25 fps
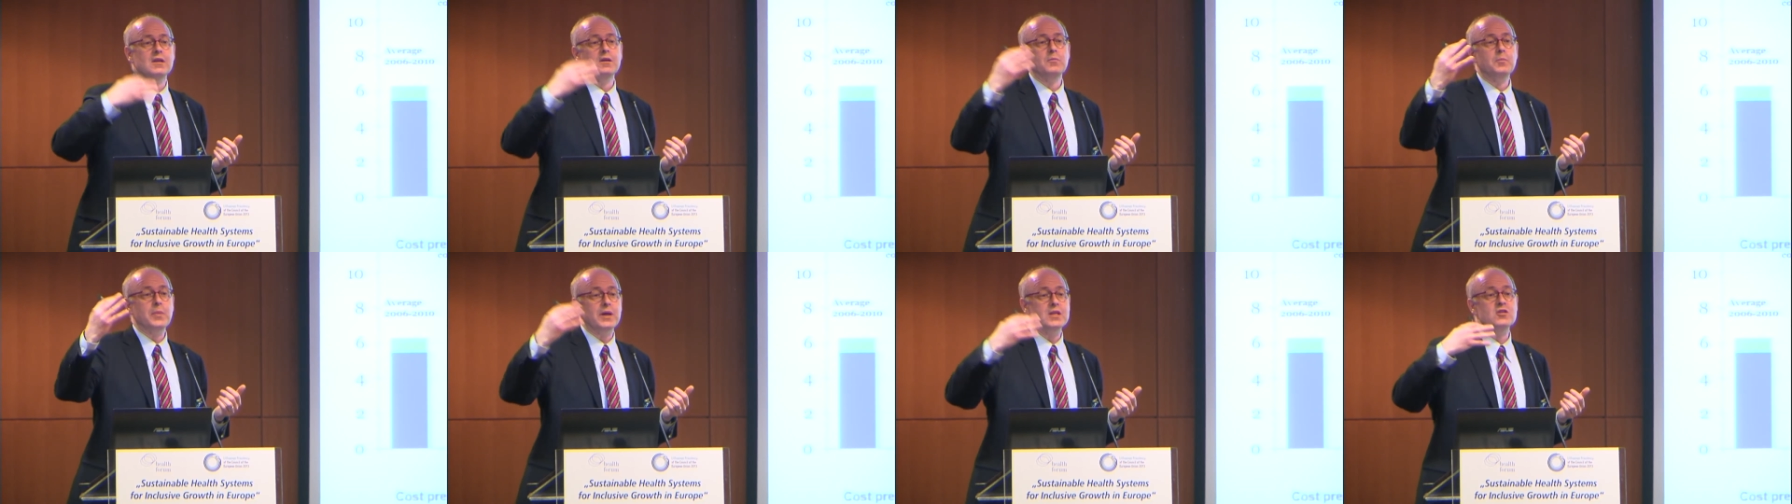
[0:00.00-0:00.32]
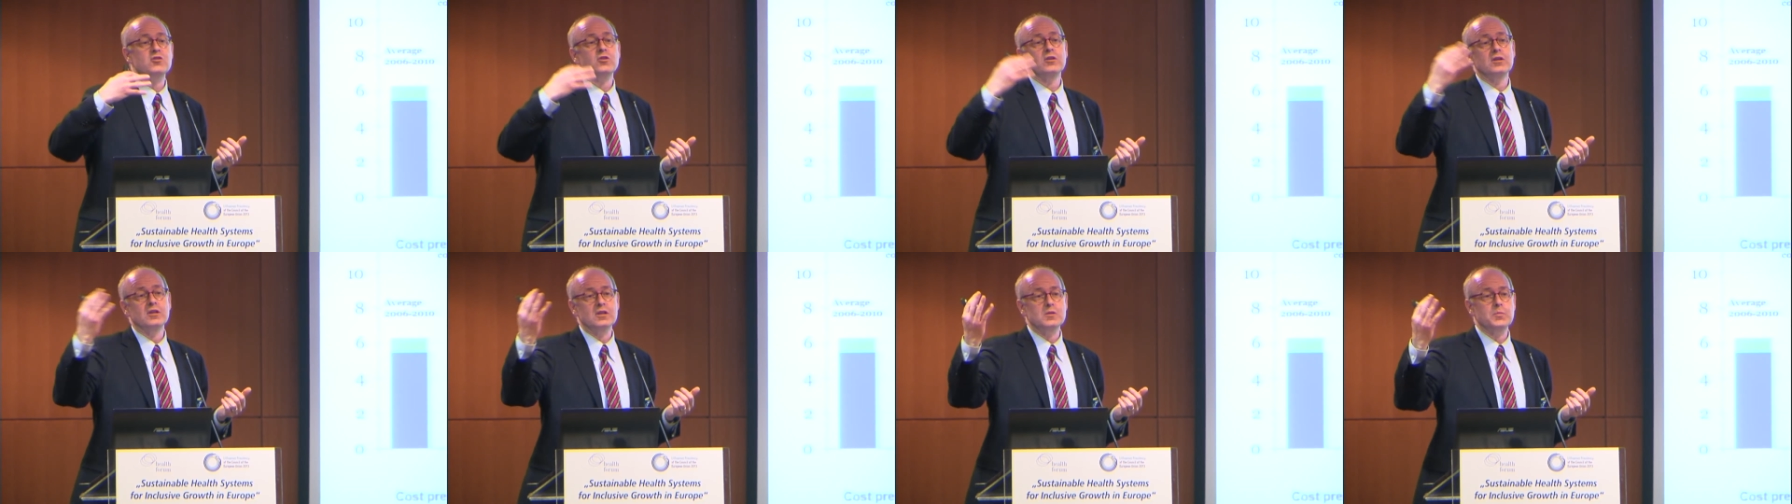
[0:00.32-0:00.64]

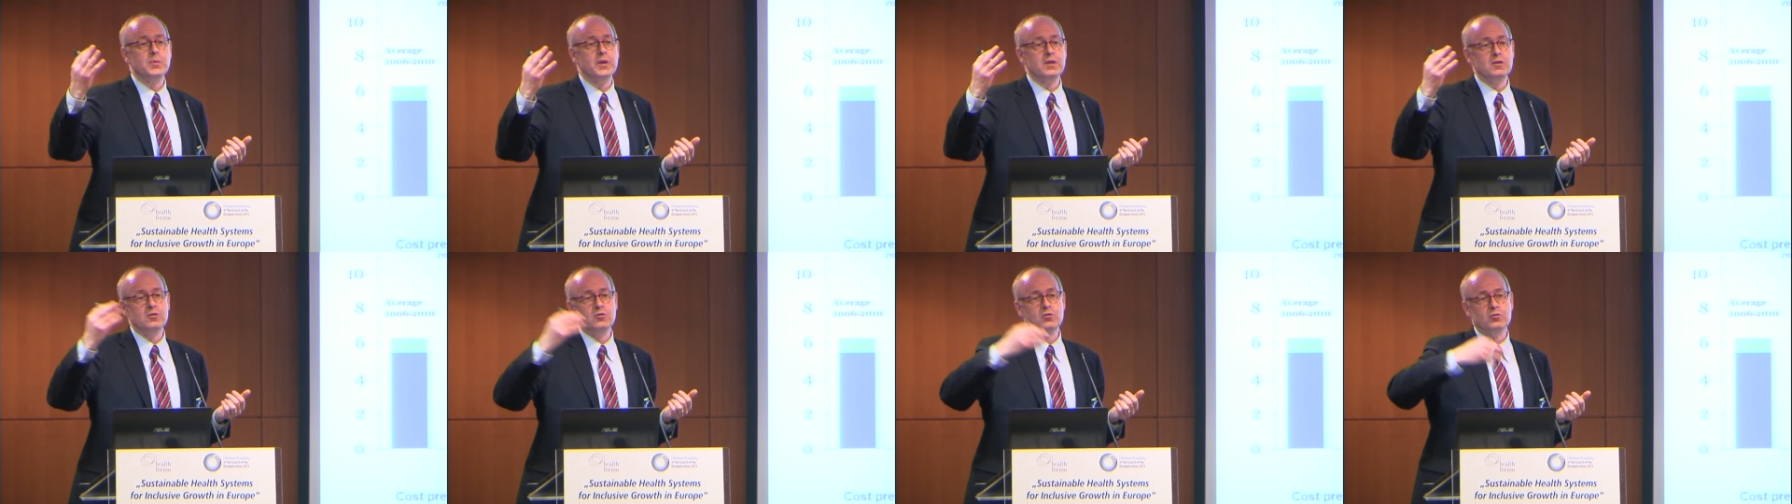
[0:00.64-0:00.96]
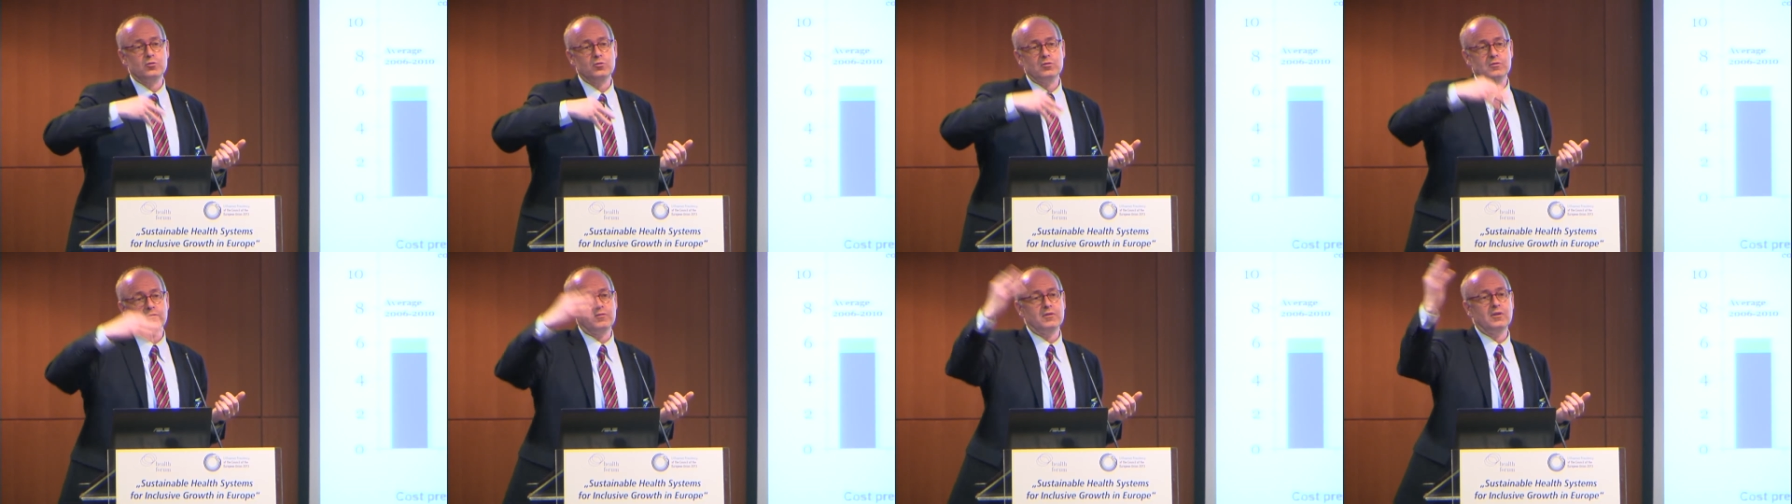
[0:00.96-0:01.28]
pension
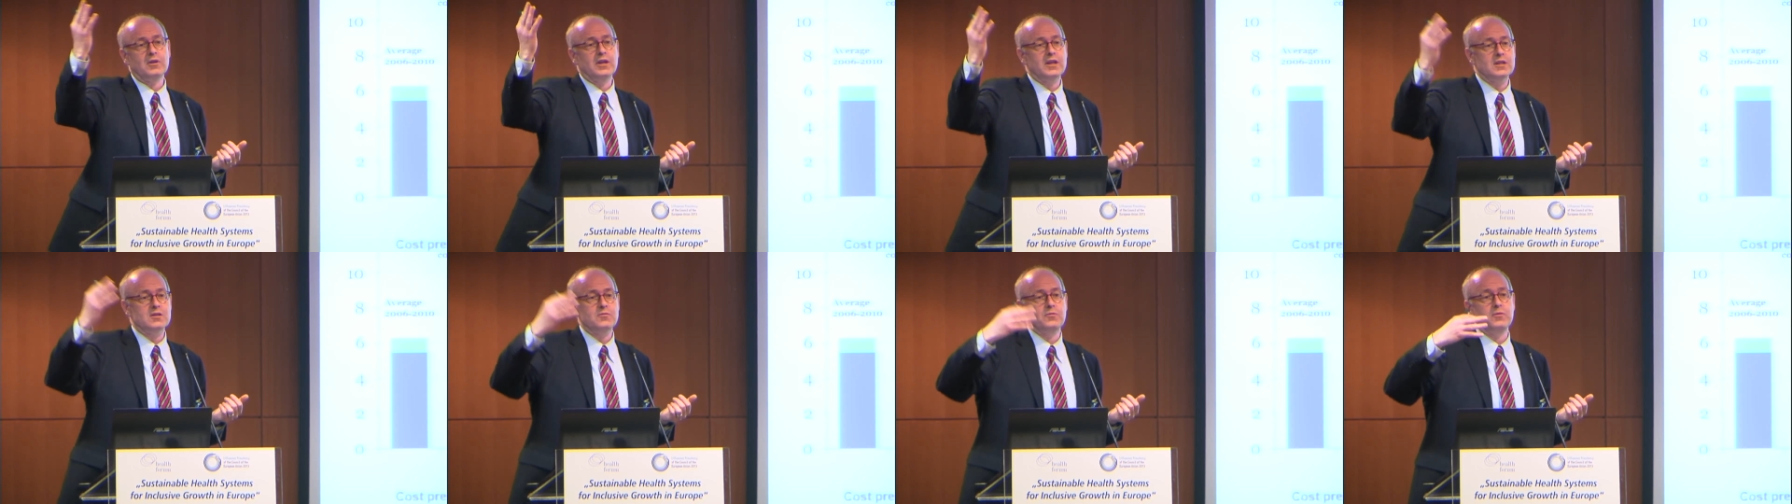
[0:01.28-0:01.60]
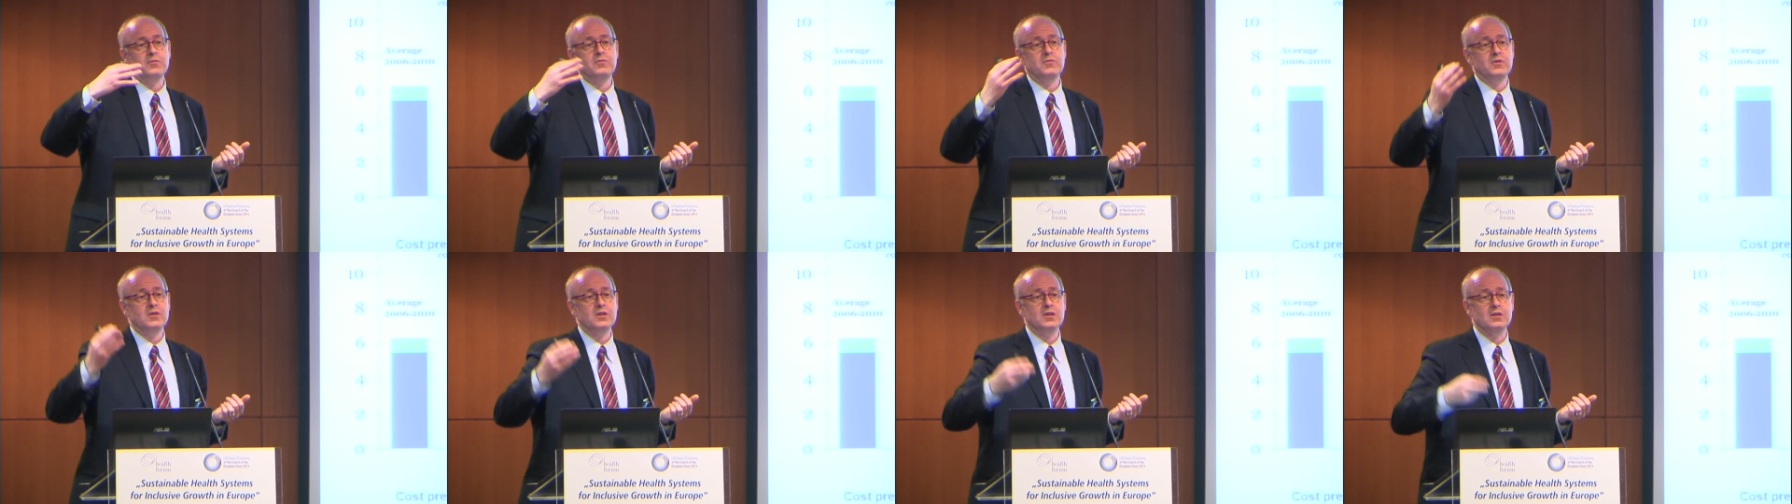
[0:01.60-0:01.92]
expenditures over the next
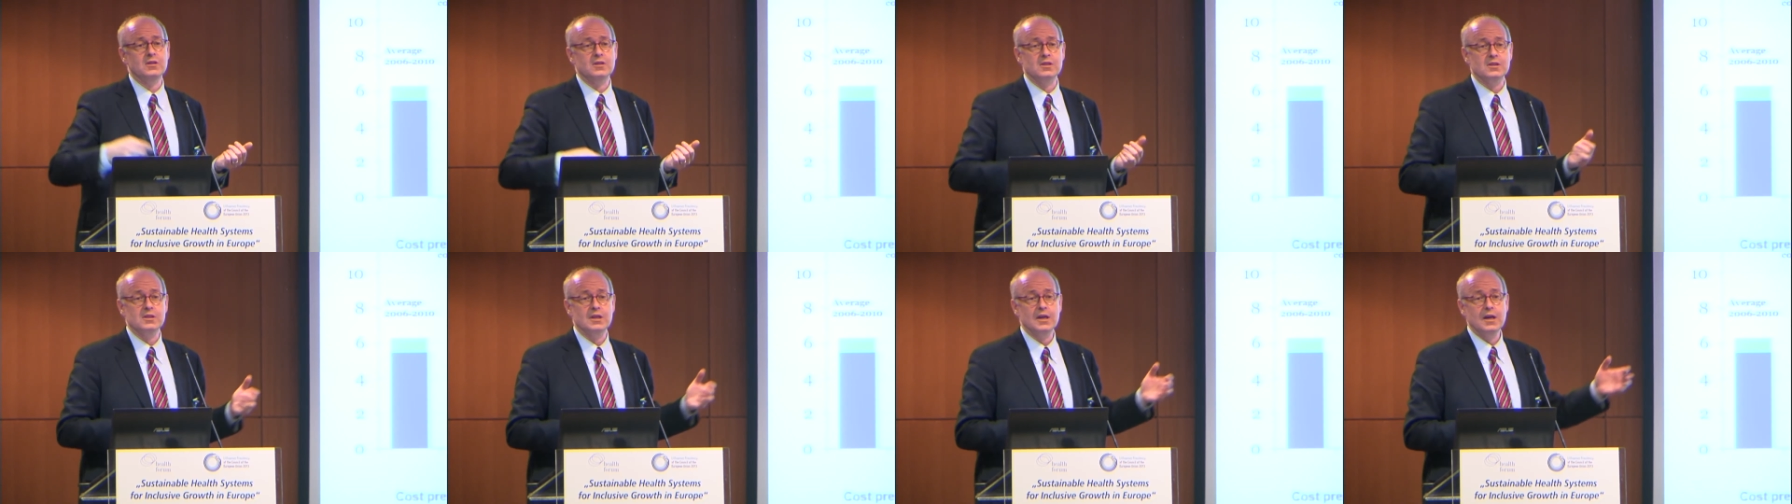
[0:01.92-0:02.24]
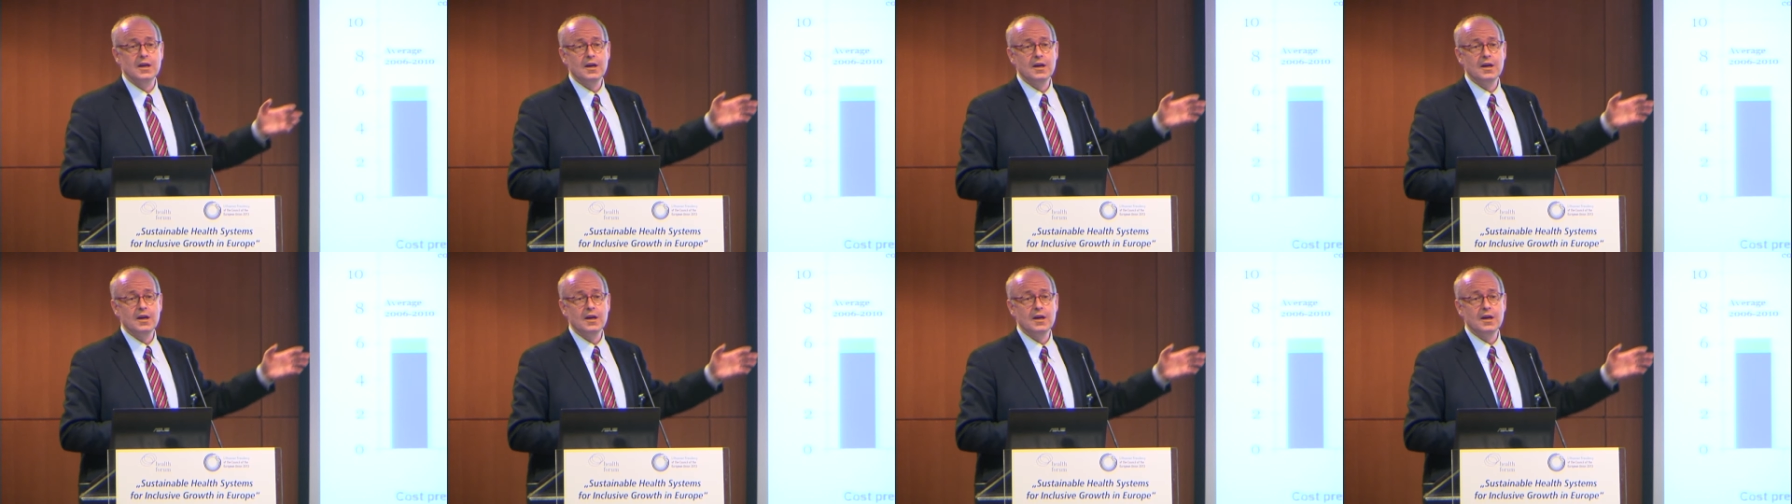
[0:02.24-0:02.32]
50 years.